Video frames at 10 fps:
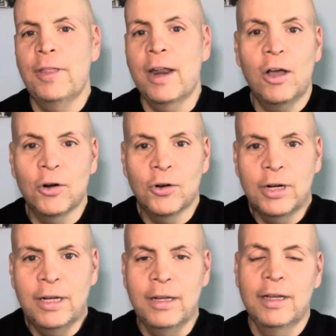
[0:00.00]
that hungry,
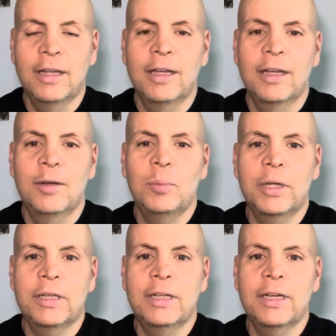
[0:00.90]

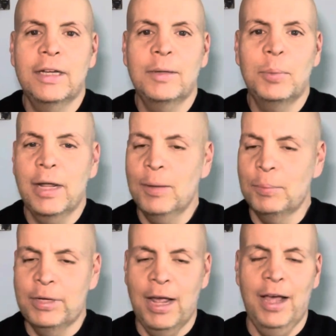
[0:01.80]
but I
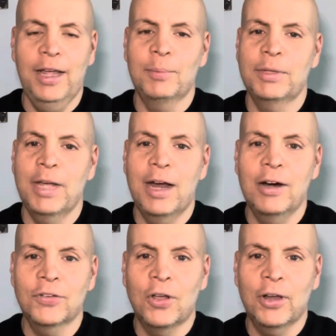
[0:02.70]
am tired
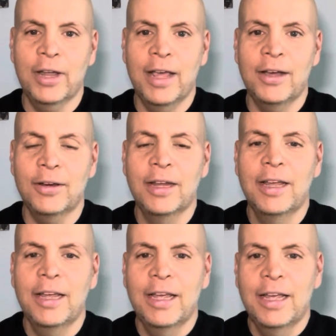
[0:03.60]
as all get out,
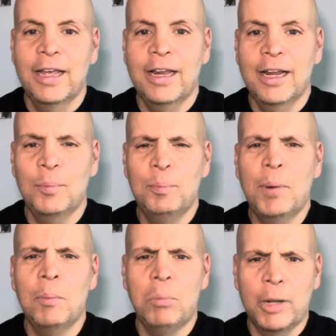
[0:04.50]
and
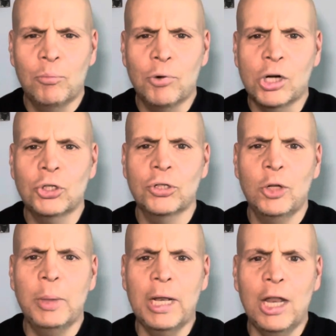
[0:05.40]
blood pressure is a
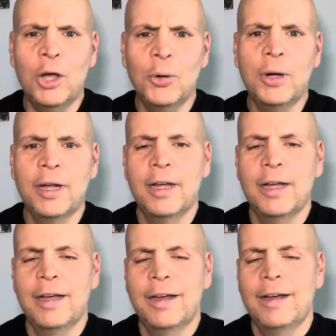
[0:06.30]
little bit low.
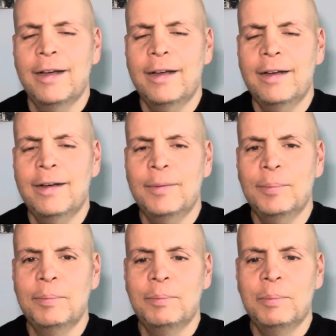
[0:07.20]

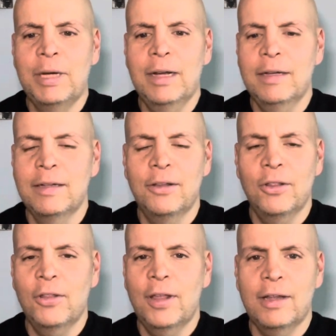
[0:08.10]
But yeah, other
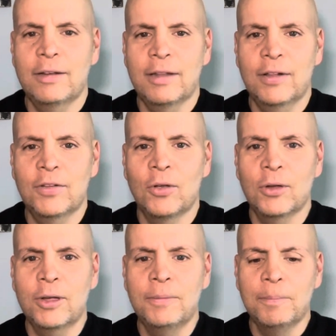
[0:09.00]
than that, that's all
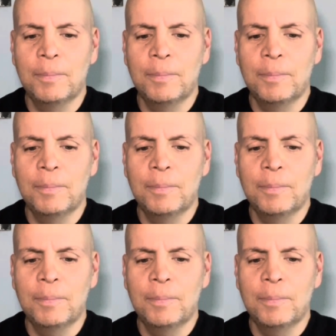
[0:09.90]
good.